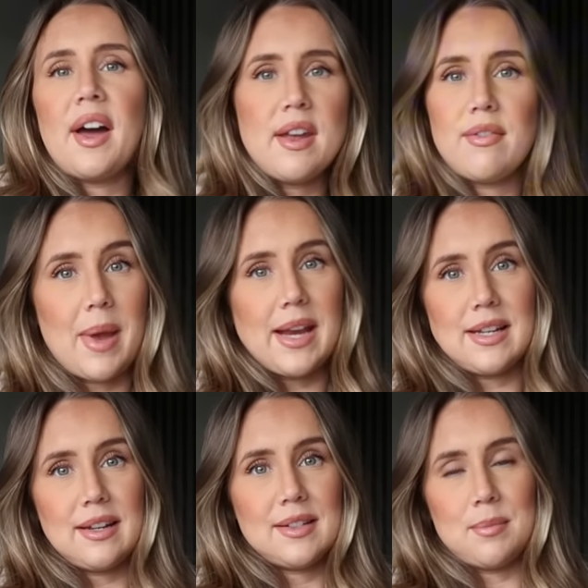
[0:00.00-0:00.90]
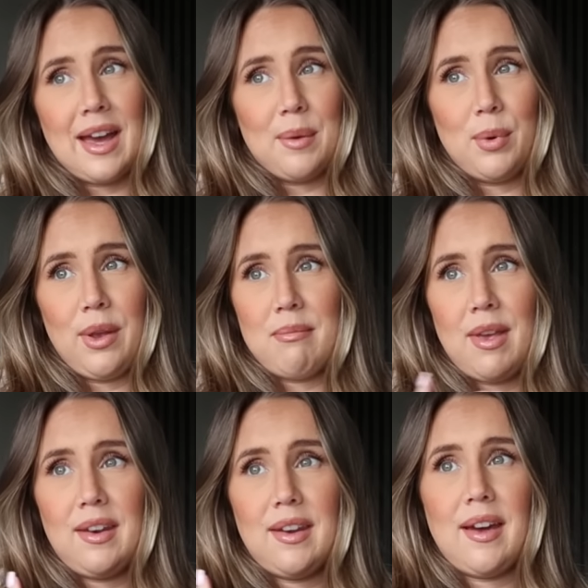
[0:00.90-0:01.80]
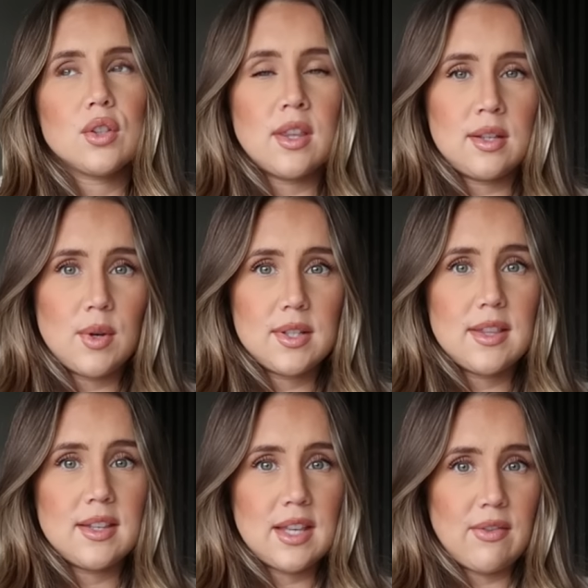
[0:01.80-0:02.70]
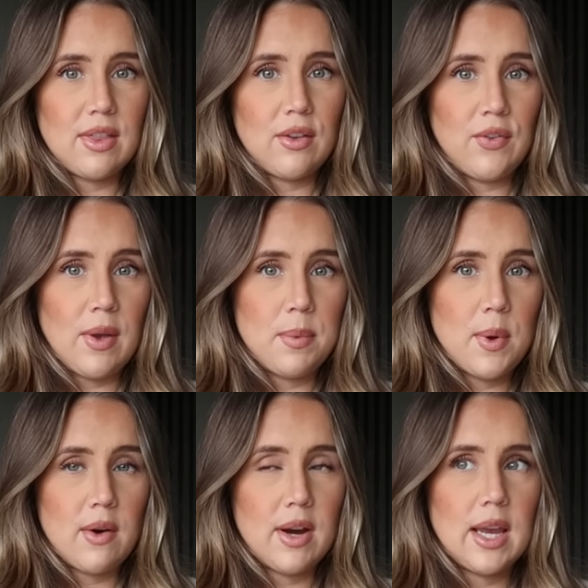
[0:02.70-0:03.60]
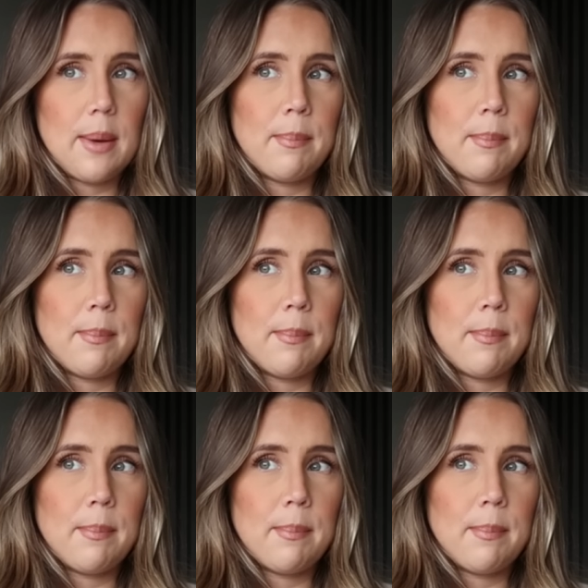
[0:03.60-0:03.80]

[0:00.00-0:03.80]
I never made it to that appointment. So this was the 7th of February,